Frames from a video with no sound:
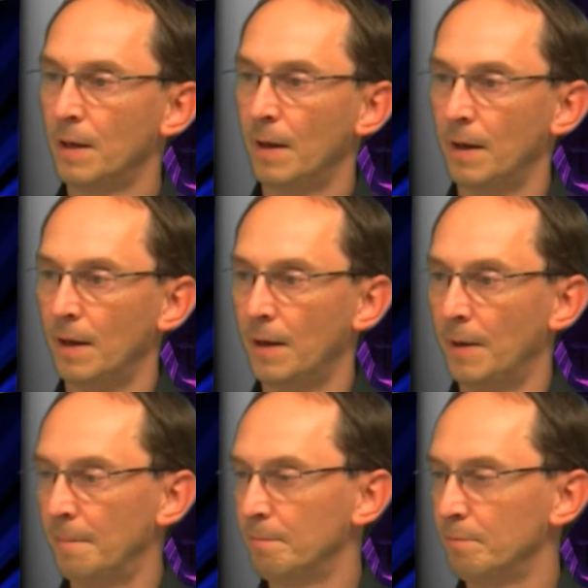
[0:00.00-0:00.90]

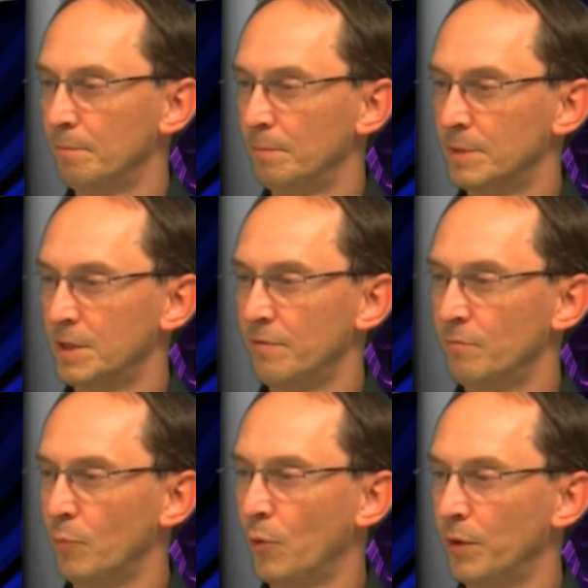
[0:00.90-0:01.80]
um,
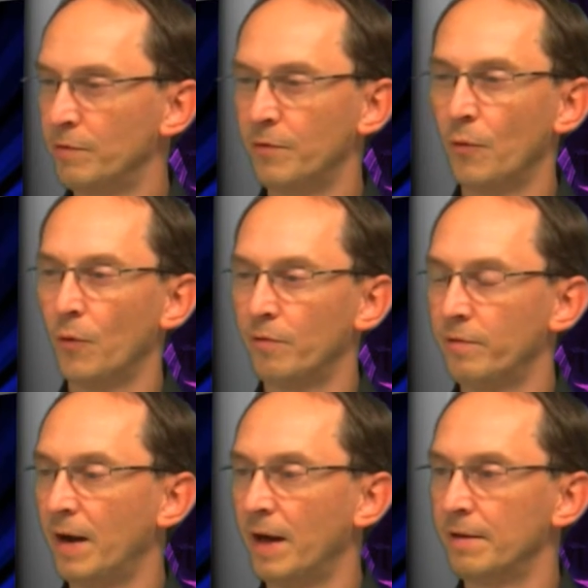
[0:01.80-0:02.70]

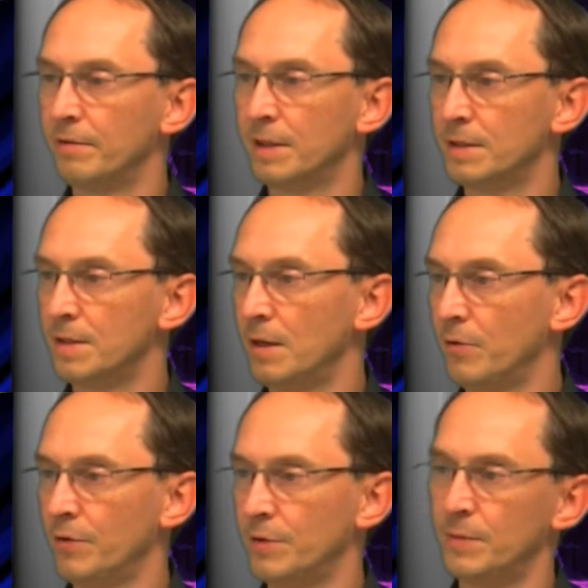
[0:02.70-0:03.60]
7.45 and
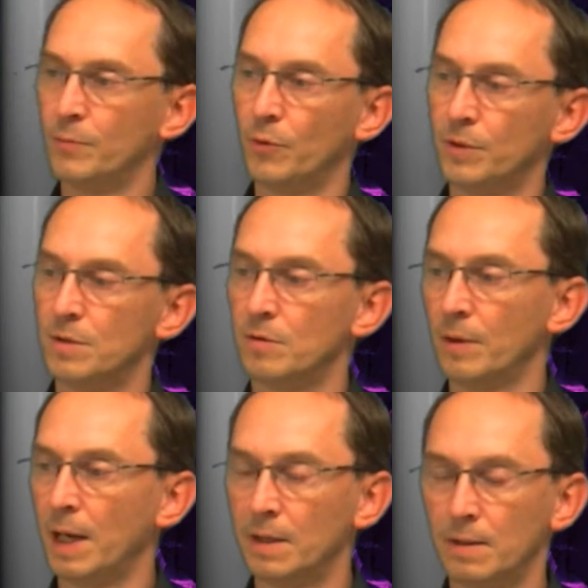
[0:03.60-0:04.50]

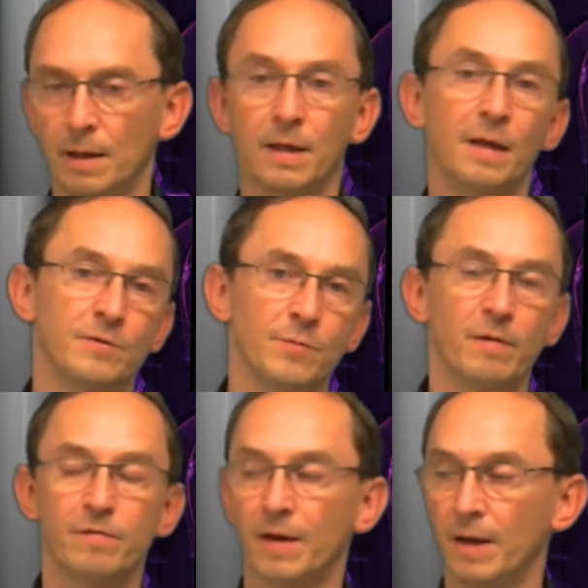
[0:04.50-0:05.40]
13.08, it gives me
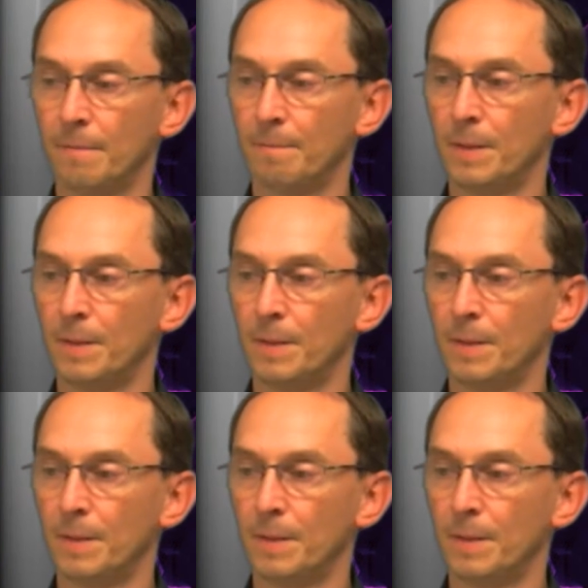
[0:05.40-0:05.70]
a fail.